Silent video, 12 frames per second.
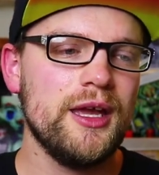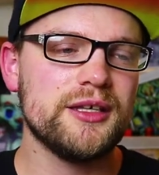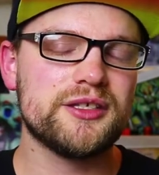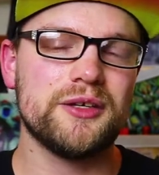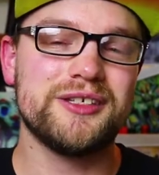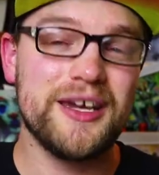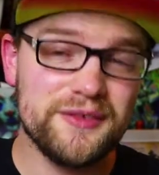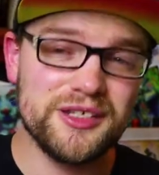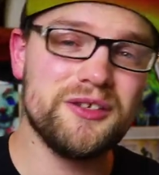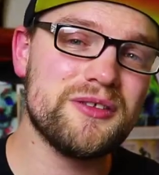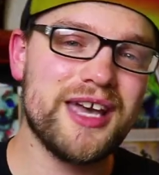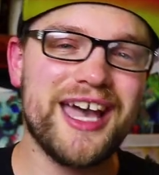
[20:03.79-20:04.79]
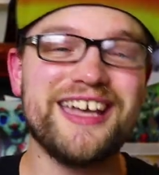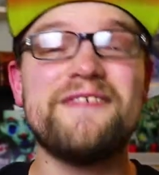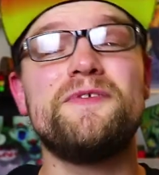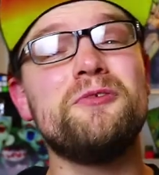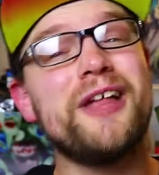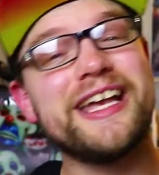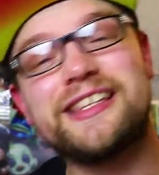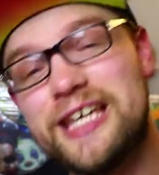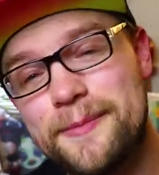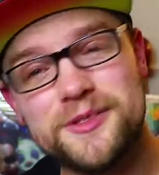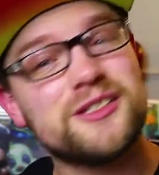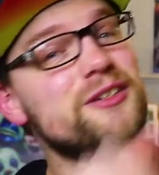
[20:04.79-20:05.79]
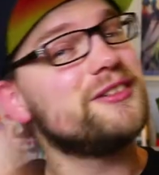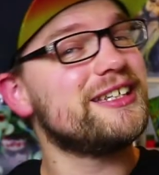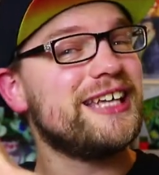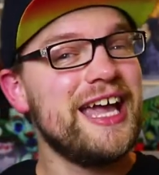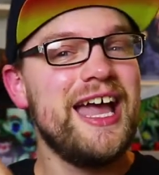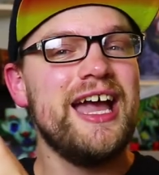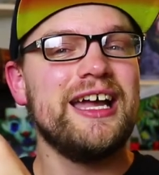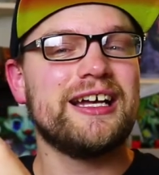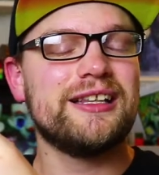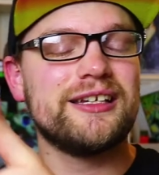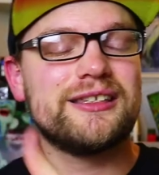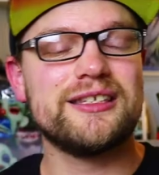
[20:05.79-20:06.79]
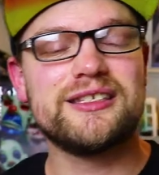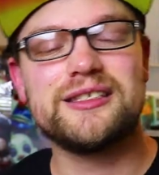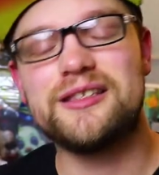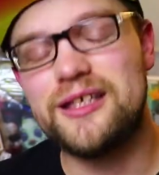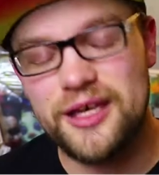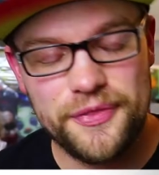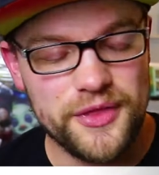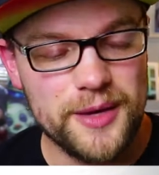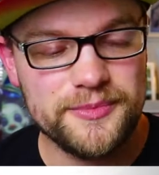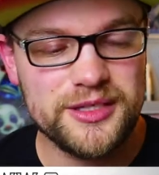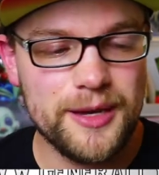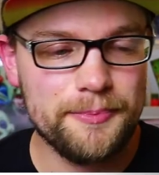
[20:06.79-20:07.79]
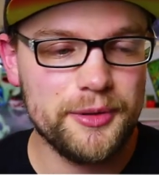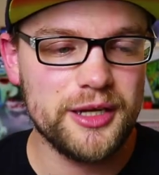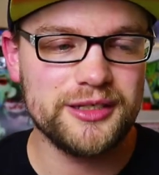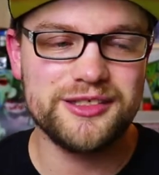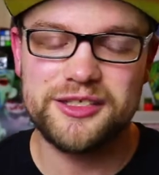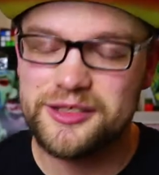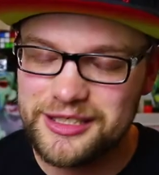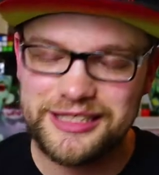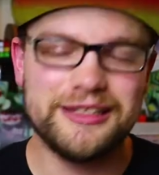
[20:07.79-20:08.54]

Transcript: So definitely do that. If you like the episode, click the thumbs up button.